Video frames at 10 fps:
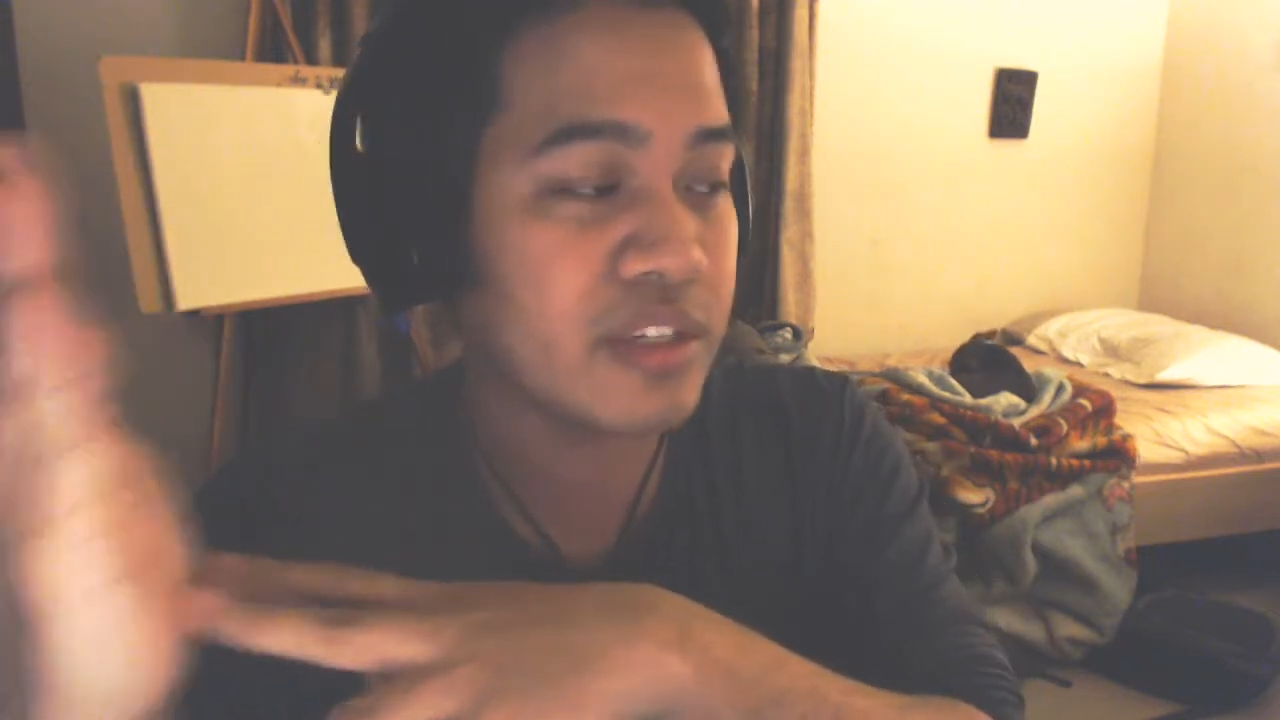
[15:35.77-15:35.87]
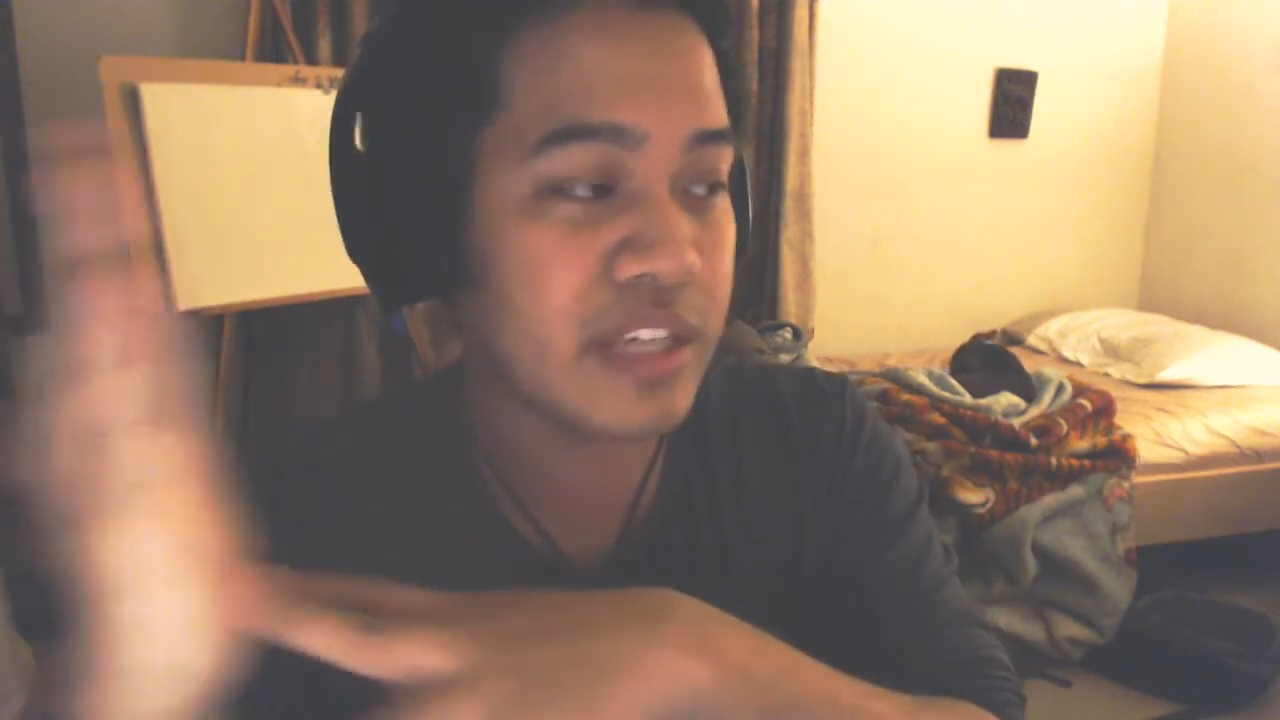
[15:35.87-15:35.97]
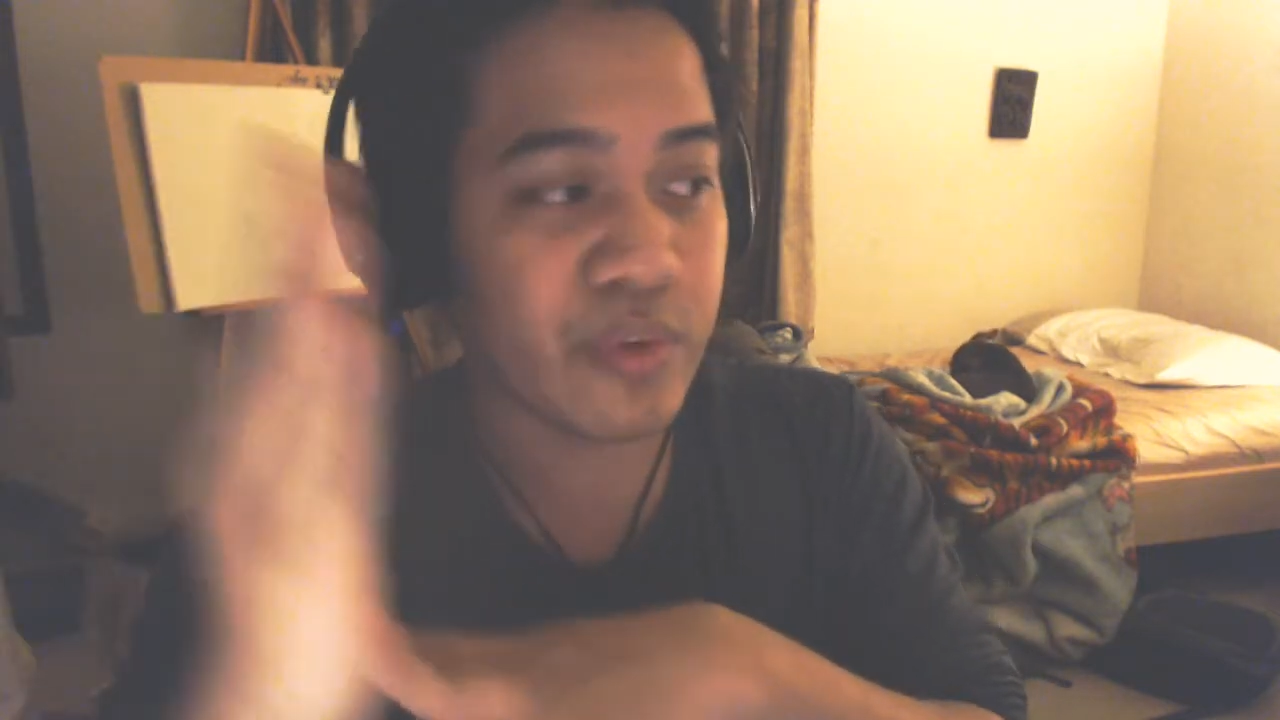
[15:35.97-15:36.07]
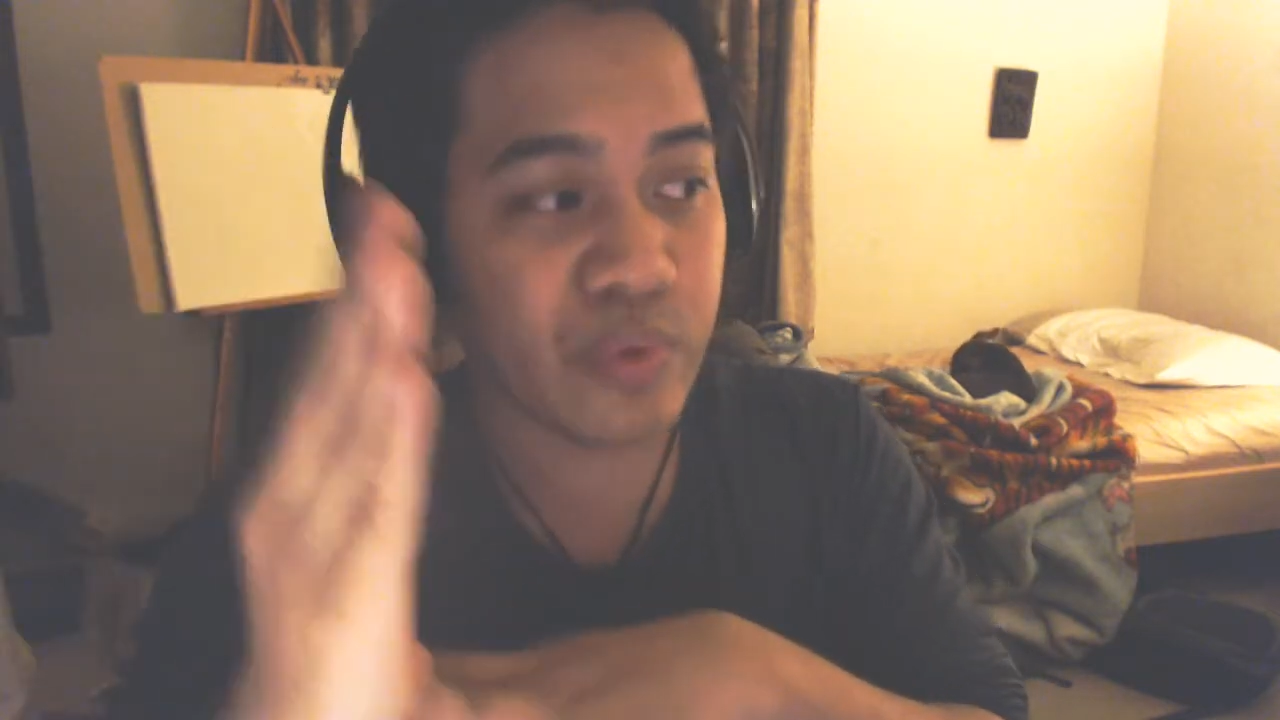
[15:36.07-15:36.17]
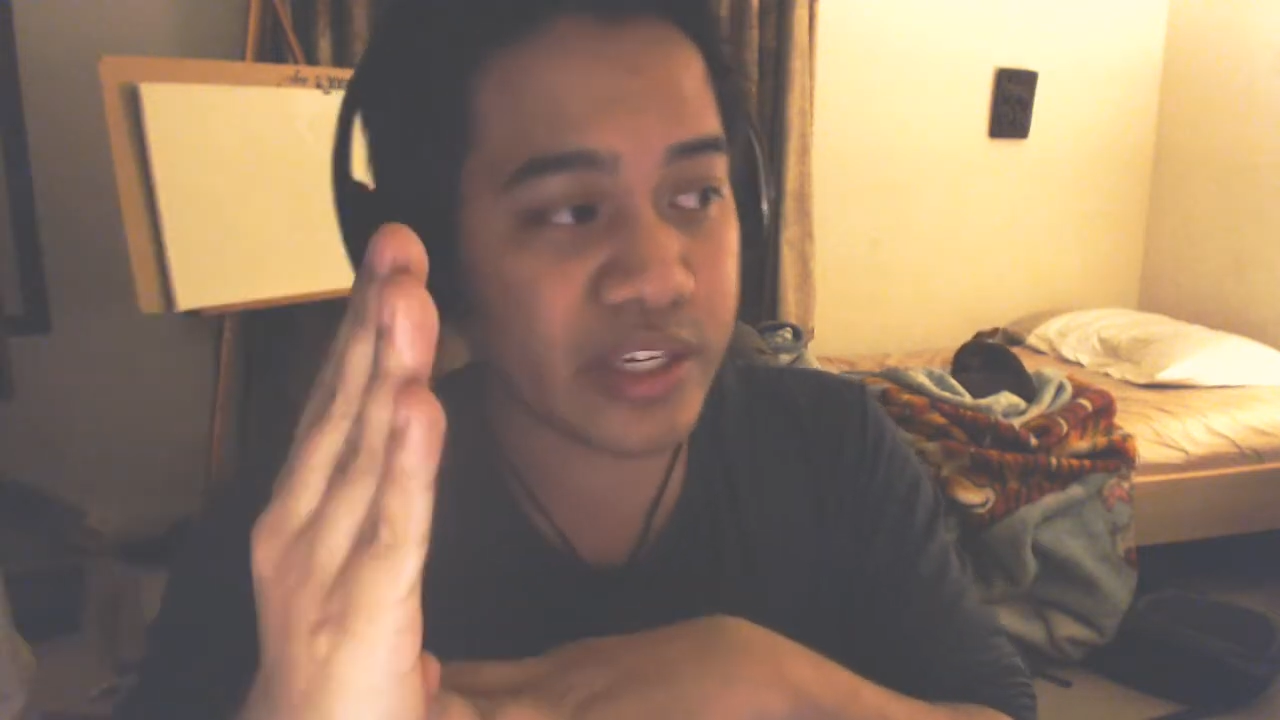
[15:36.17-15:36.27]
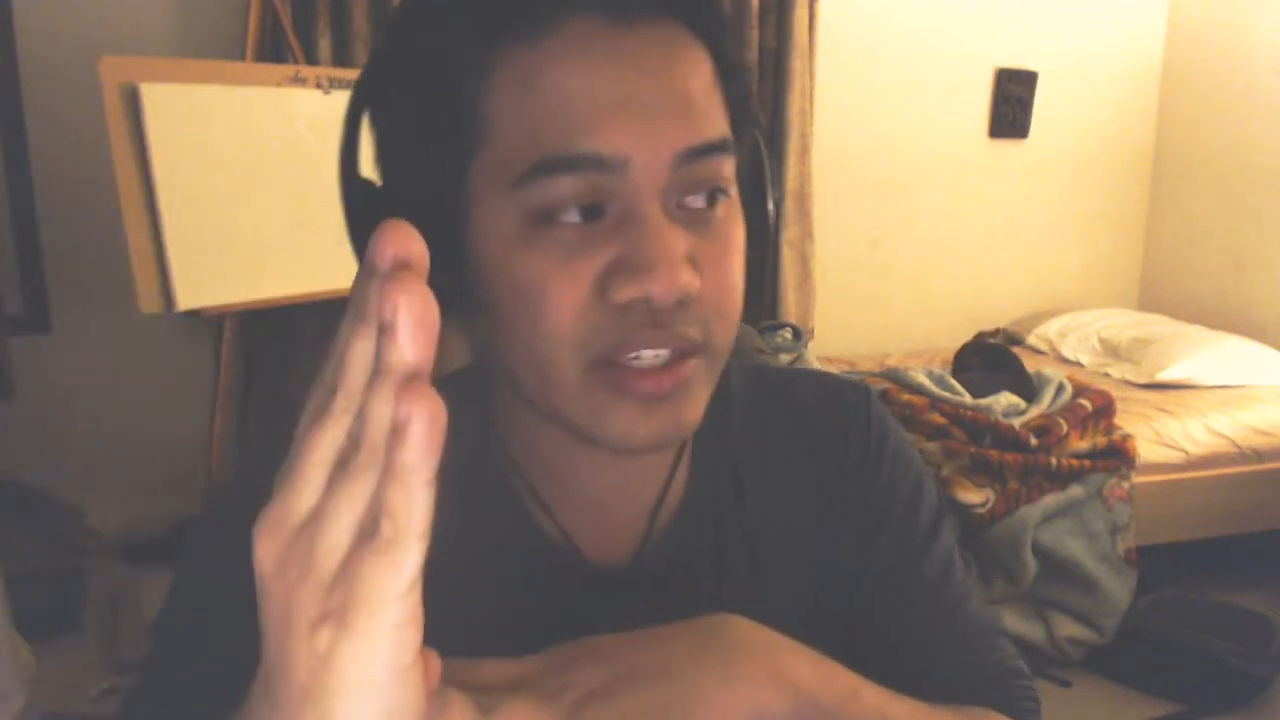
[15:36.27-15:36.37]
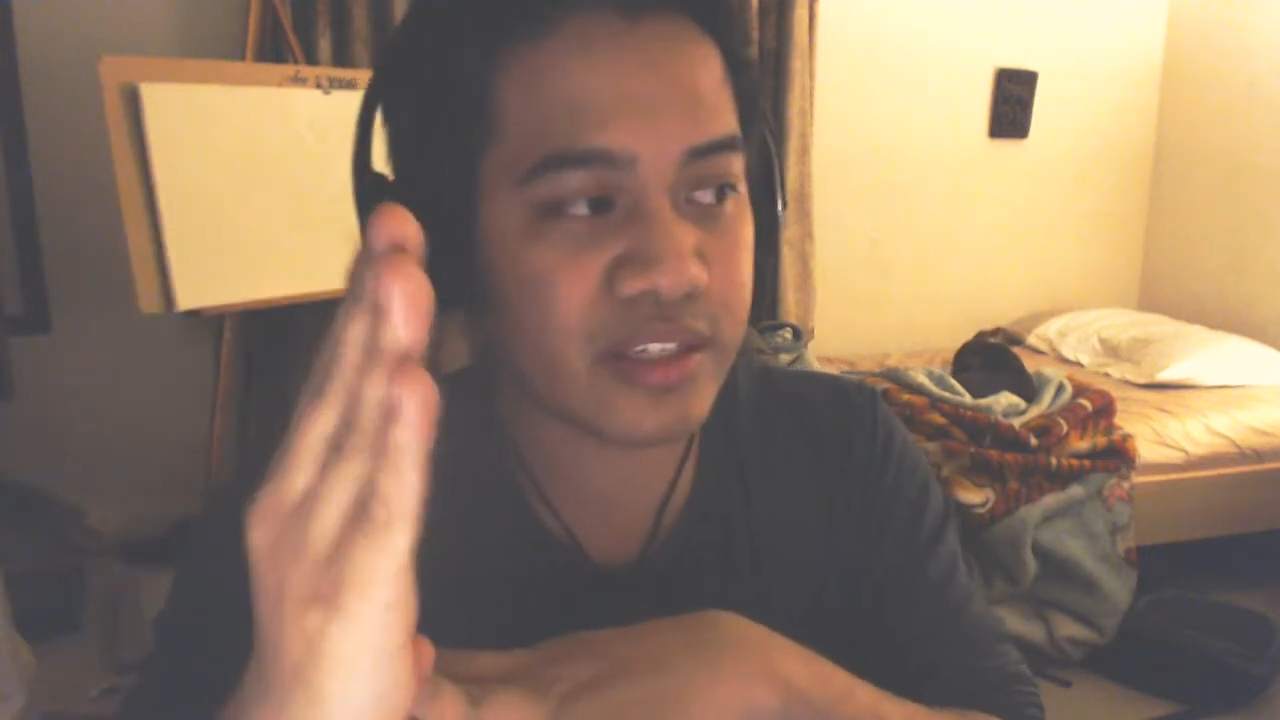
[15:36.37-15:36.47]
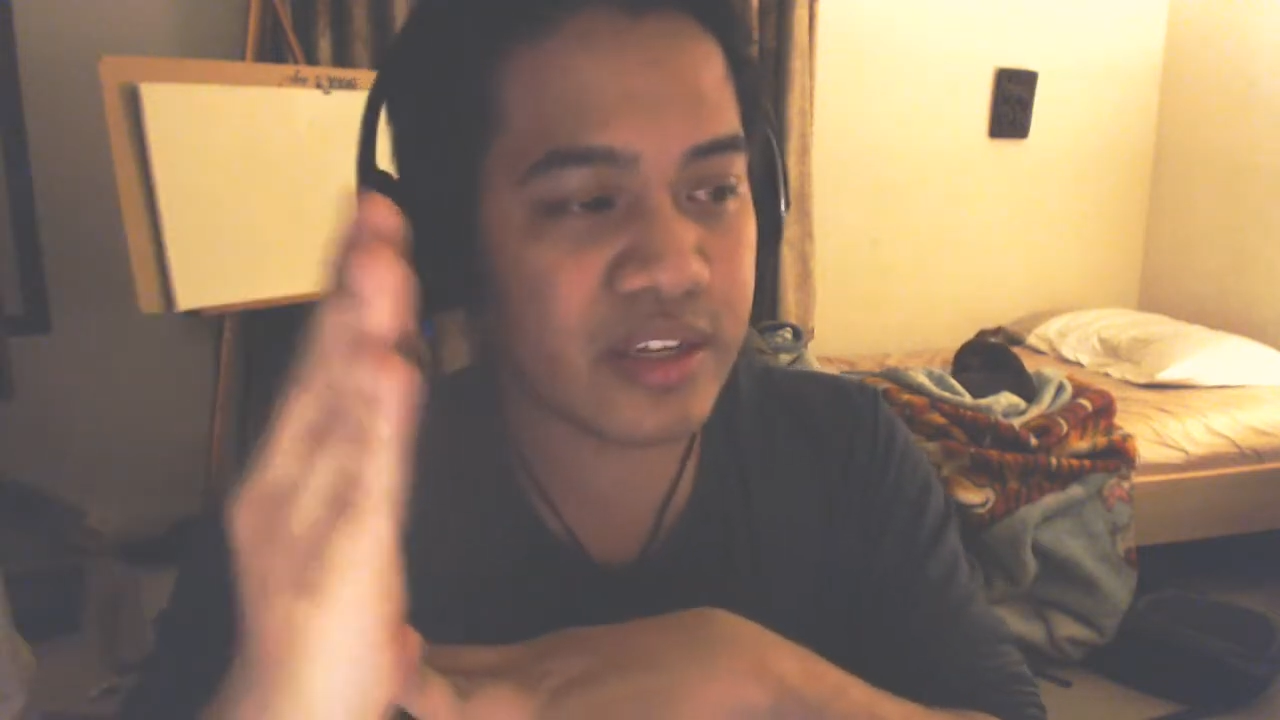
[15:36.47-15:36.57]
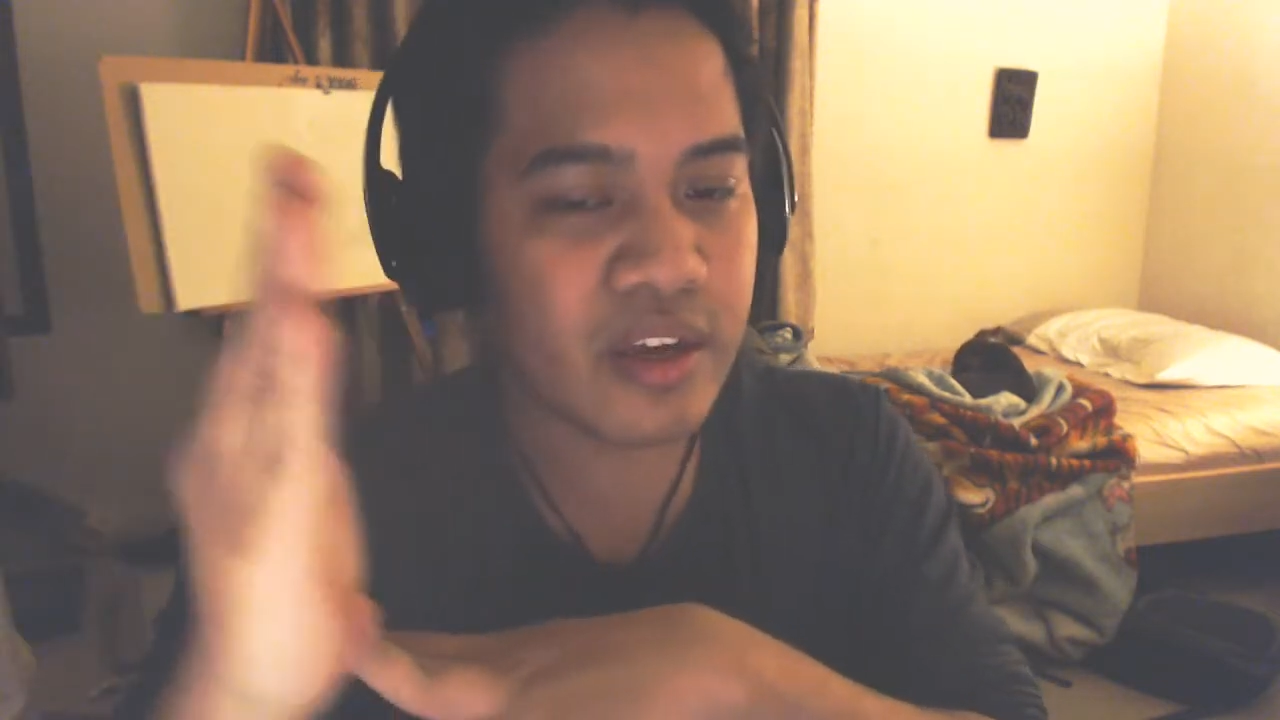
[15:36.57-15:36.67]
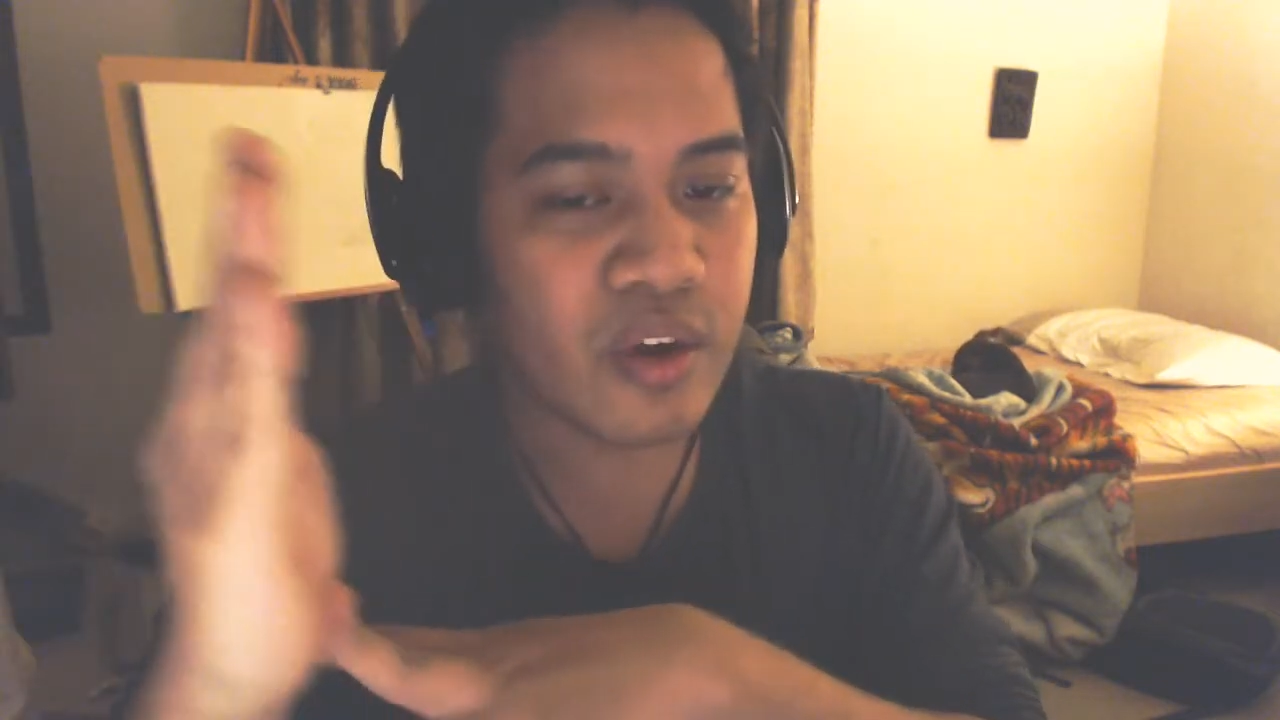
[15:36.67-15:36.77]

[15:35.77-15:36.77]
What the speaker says: to take risks,